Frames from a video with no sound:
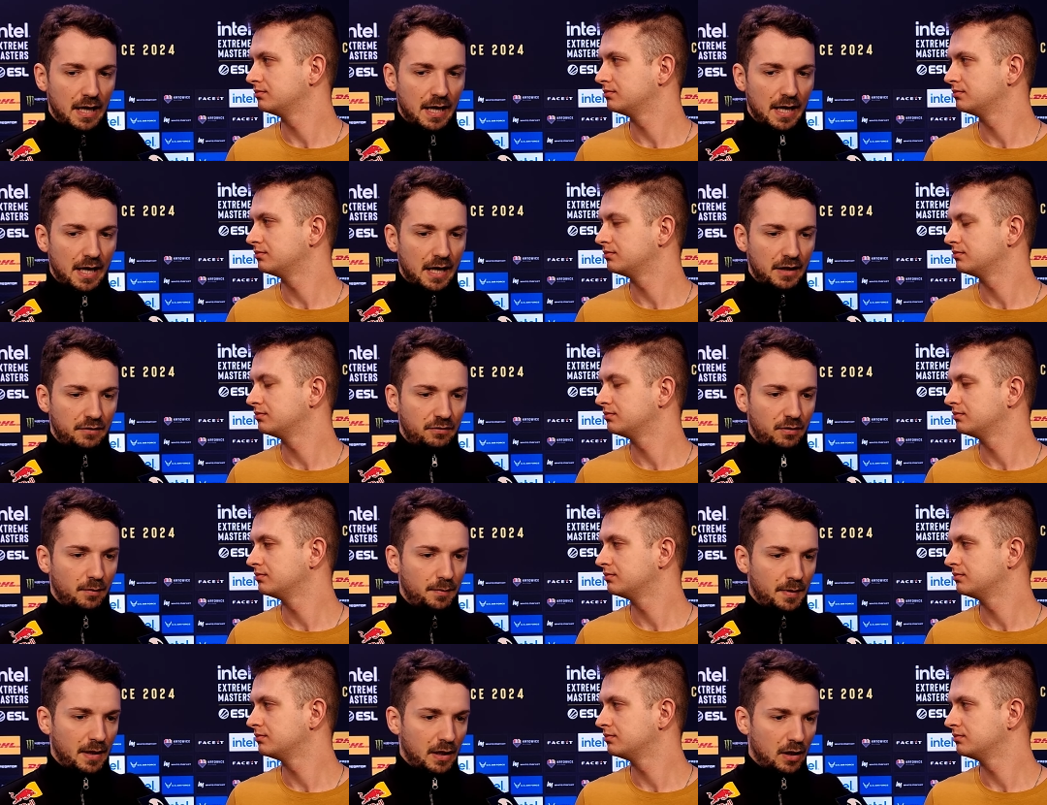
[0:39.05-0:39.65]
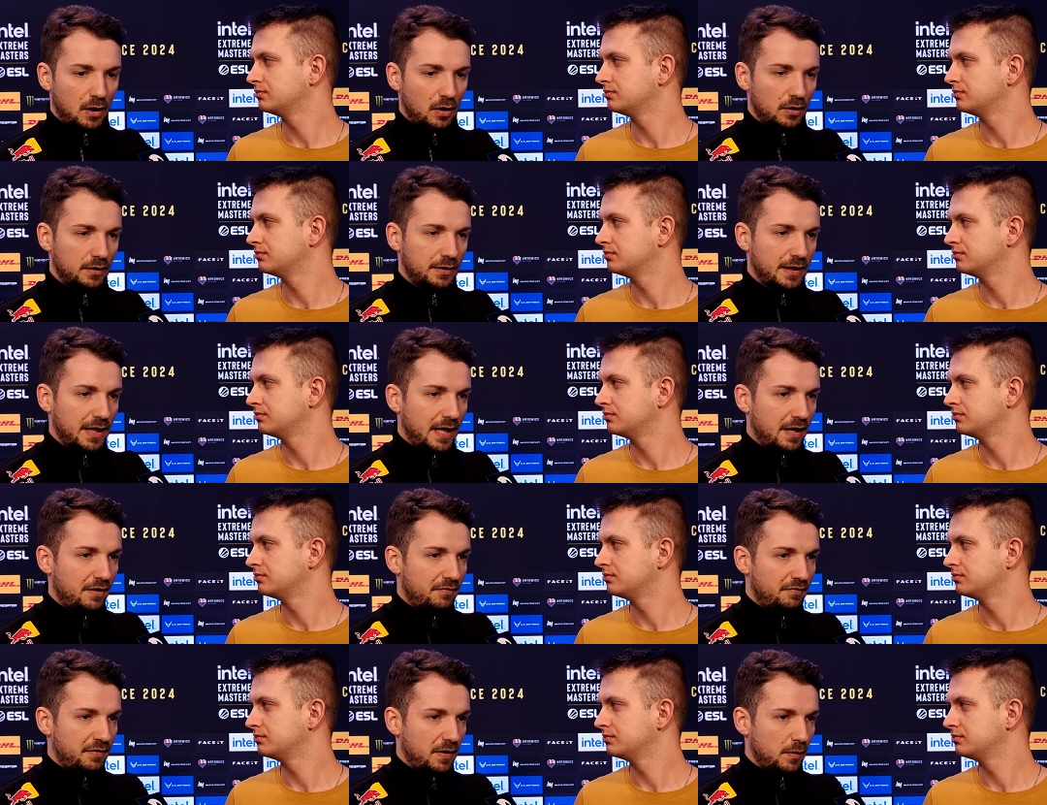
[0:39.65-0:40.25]
Speaker 1: it will be a long
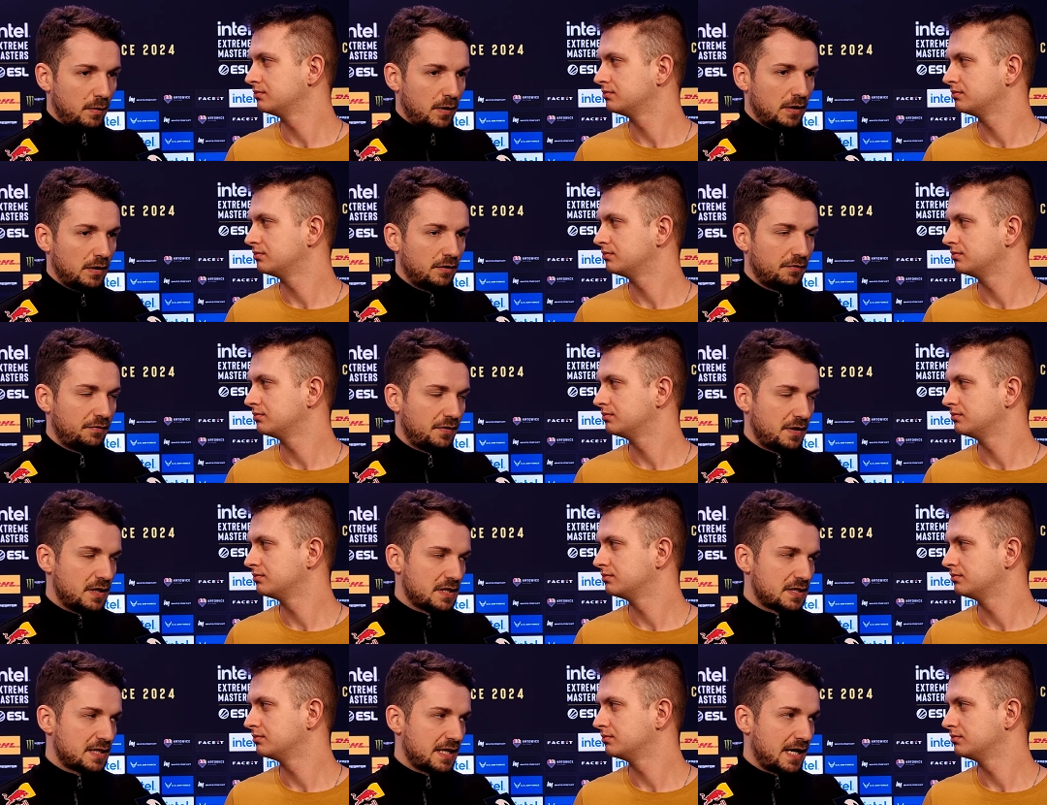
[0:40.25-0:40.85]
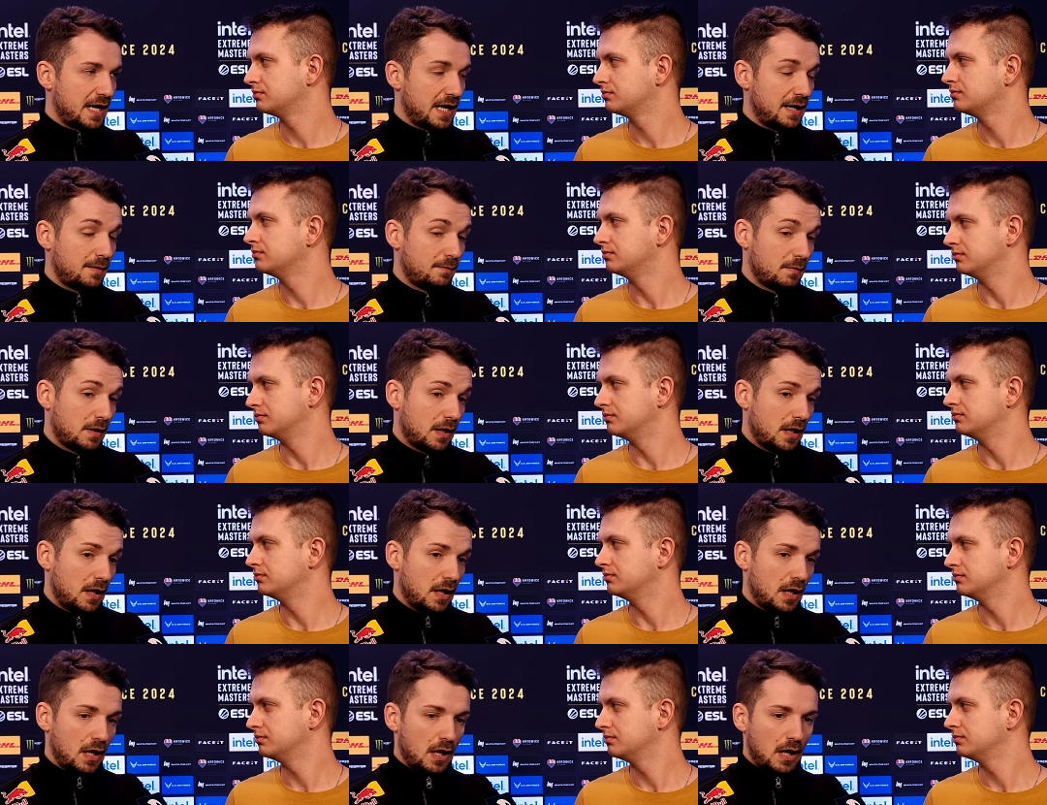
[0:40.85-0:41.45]
day if you win the first game.
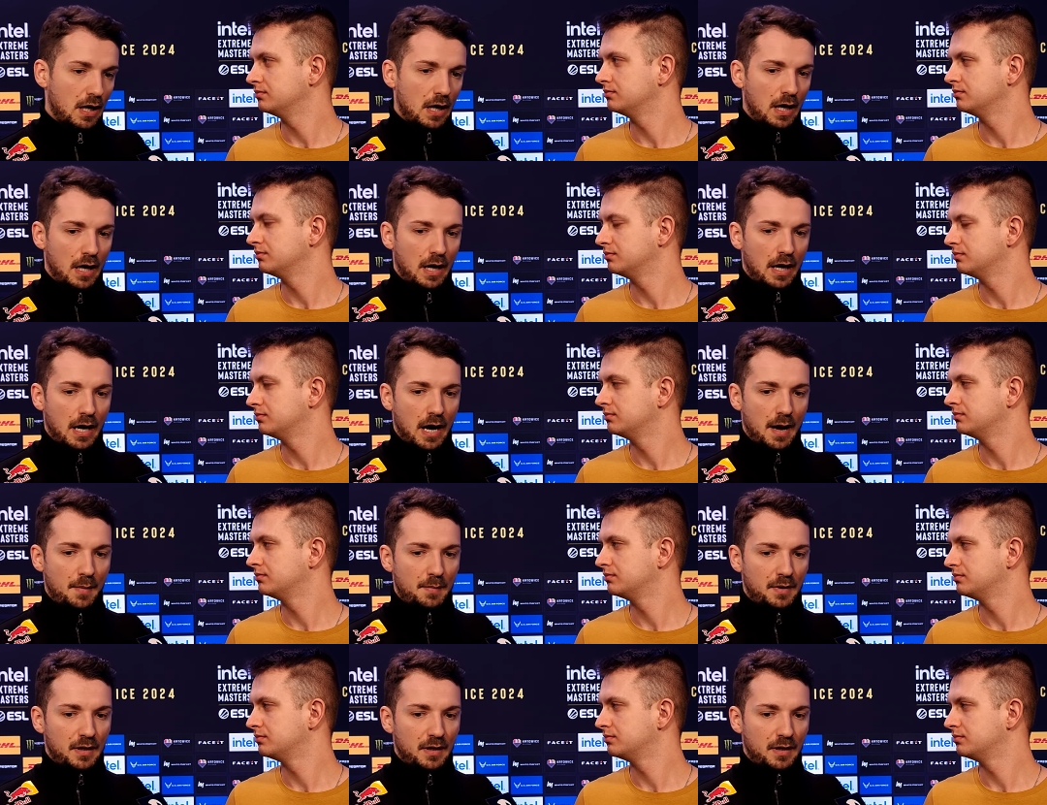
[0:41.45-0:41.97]
I'm